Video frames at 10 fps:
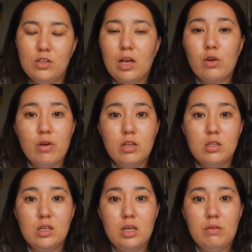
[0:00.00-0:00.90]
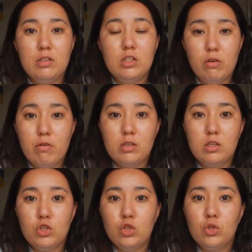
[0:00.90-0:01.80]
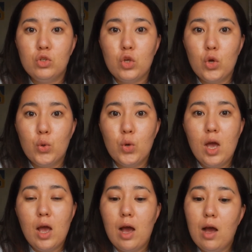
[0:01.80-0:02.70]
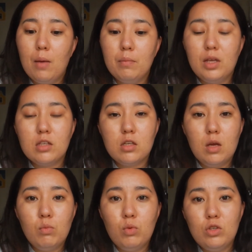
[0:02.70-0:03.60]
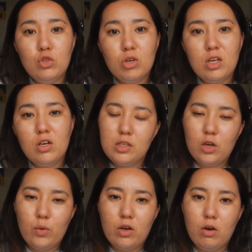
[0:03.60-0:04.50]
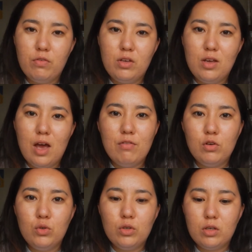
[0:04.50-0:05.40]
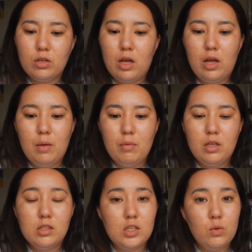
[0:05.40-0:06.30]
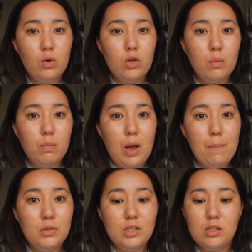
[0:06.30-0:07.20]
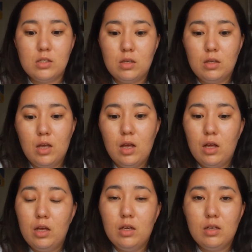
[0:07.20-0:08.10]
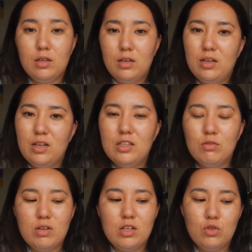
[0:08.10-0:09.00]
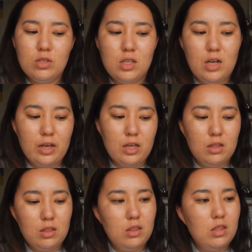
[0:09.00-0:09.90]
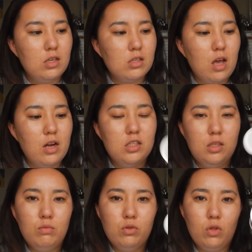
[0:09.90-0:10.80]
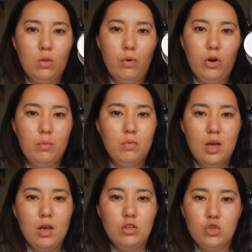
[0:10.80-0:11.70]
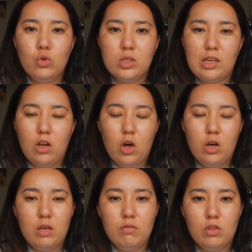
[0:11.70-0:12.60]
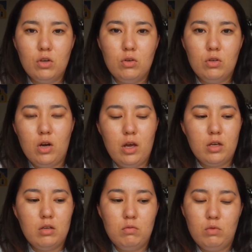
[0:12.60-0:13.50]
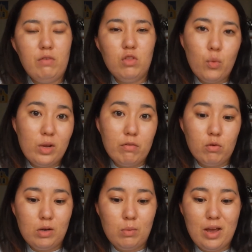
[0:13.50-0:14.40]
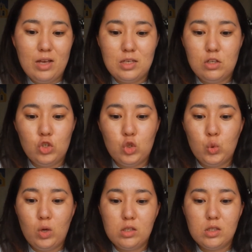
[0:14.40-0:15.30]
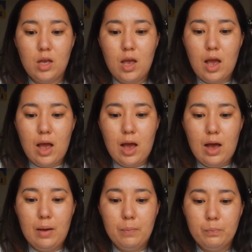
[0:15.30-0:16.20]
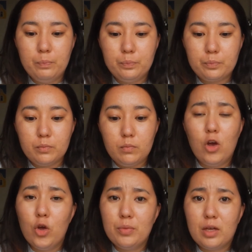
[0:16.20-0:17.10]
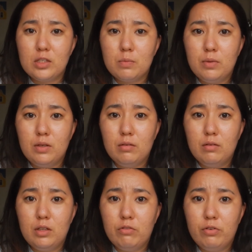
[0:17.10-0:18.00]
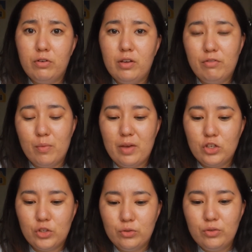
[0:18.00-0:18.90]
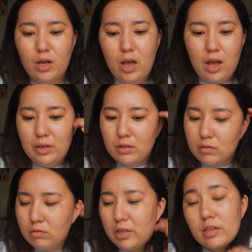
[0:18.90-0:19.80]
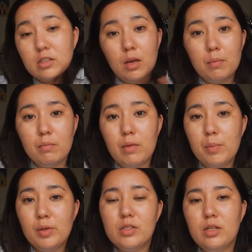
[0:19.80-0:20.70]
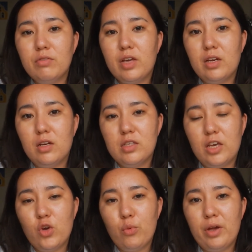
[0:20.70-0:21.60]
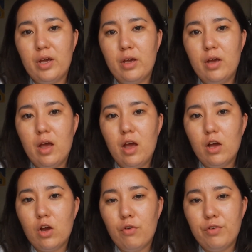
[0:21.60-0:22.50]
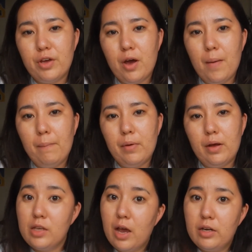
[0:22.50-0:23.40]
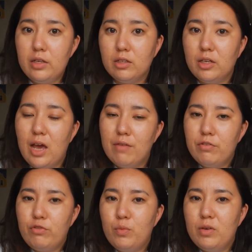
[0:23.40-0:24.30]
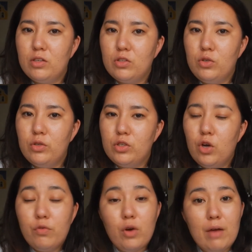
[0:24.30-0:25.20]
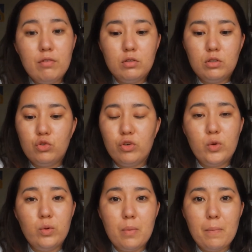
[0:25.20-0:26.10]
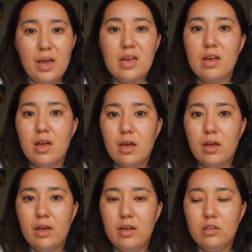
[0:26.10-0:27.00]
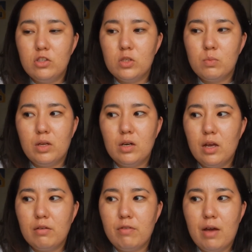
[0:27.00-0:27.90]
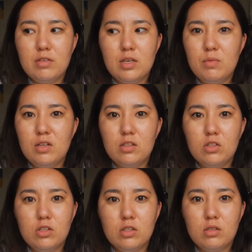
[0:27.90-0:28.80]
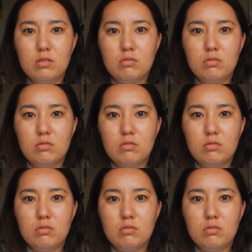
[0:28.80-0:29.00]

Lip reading: That creates an even serious issue. So next time when you're drinking a takeaway coffee, have a look and see what your cup says. It's really interesting, like these tiny symbols on the bottom do say a lot, even though we never really pay attention to us. I hope that's been informational, and next time maybe instead of getting a takeaway coffee cup, dine in and have a few minutes to yourself, or have a drink with a mate and just spend like 5-10 minutes just